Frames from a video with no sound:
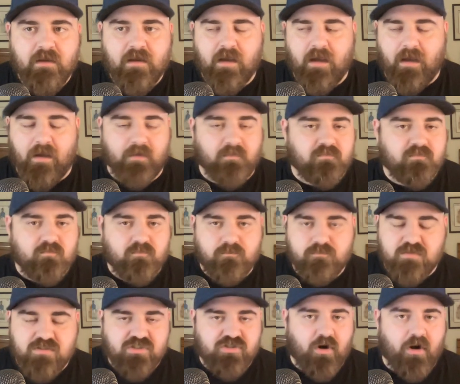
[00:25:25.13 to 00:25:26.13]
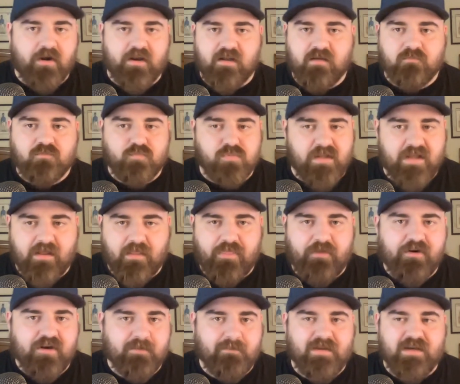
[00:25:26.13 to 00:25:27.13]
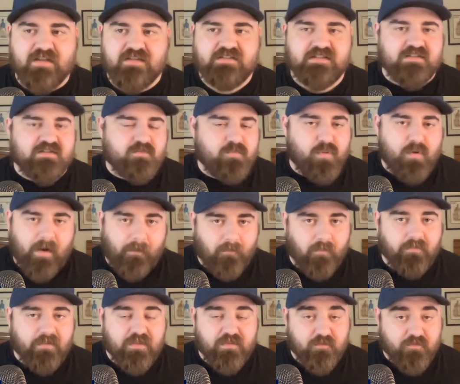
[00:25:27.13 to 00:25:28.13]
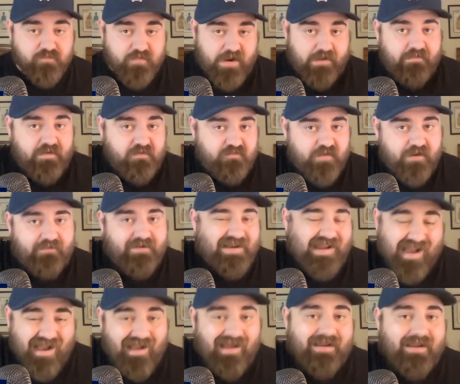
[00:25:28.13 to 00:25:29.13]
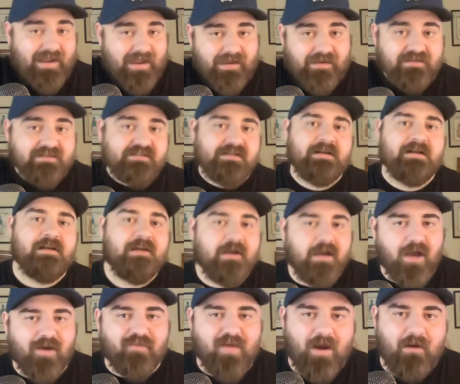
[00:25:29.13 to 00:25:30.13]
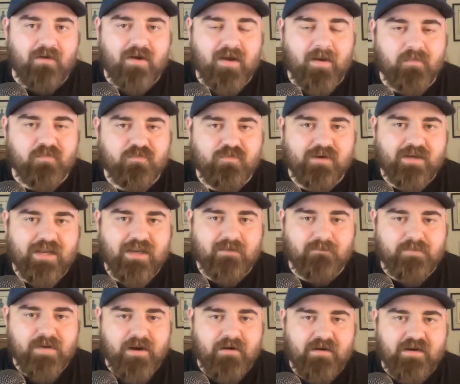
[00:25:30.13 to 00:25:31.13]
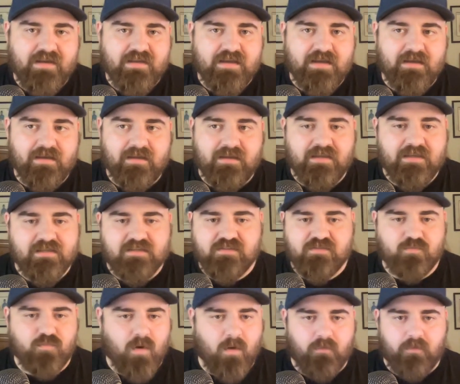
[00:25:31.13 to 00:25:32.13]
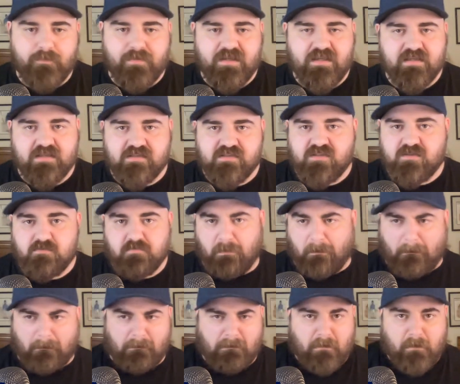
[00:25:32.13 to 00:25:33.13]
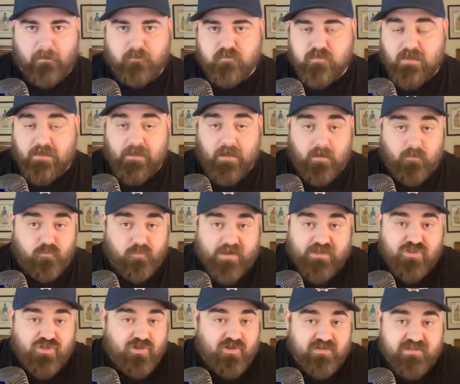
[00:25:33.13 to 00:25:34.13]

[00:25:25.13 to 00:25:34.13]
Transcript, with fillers: Uh, starting playing 30 minutes is probably the very, very high end of outcomes for Kaden Perry uh, in his what would be his redshirt